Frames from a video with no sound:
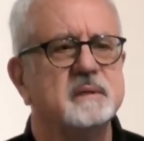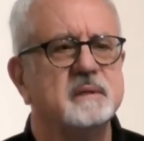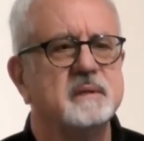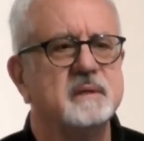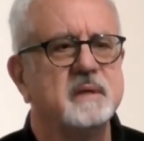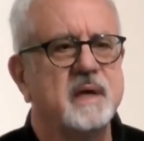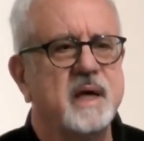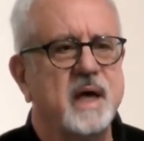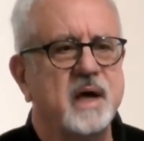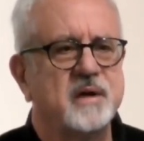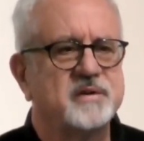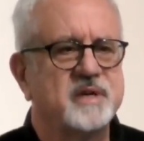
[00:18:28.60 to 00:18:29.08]

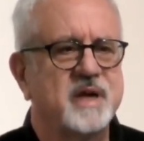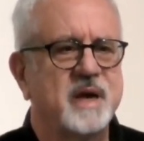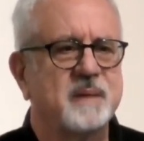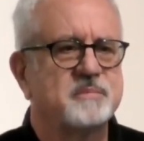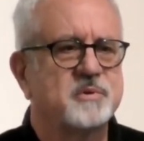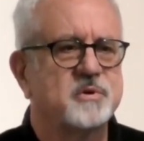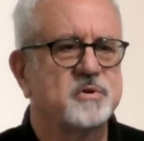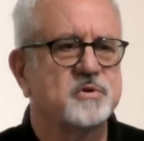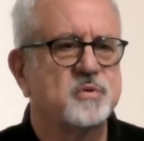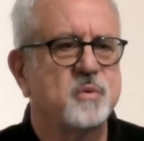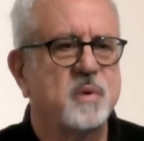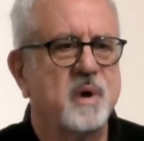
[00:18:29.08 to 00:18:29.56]
how chapter
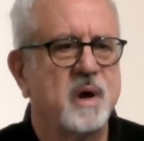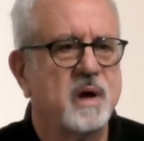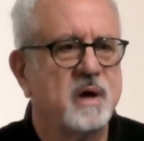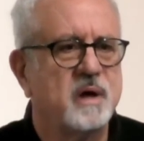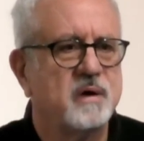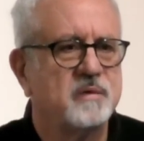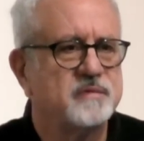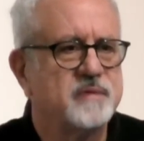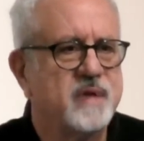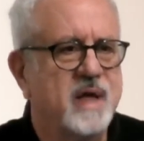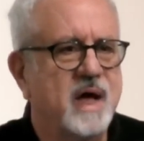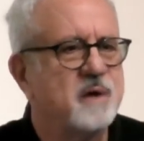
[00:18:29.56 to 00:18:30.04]

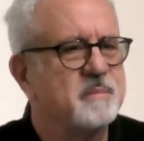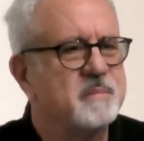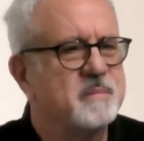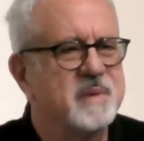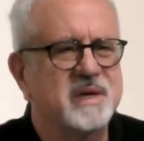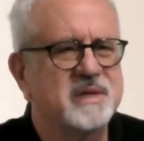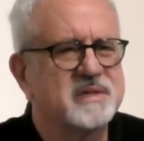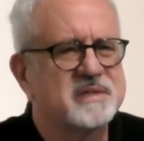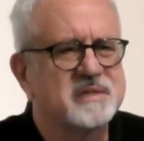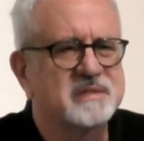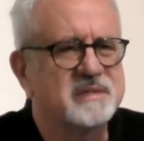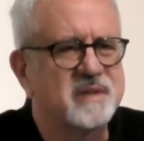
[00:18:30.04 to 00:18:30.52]
12 now
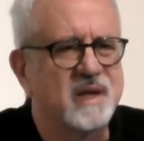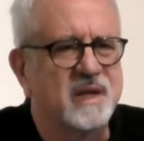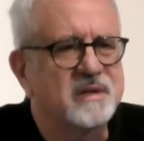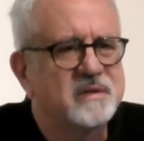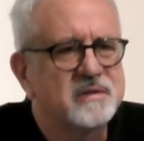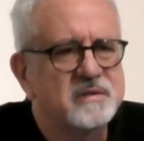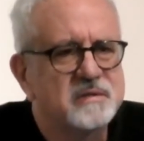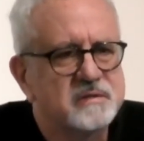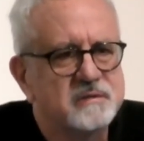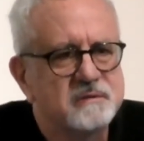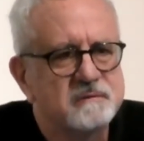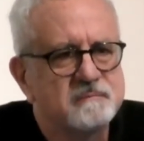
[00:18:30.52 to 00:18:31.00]
makes
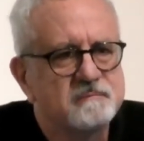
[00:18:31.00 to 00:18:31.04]
sense?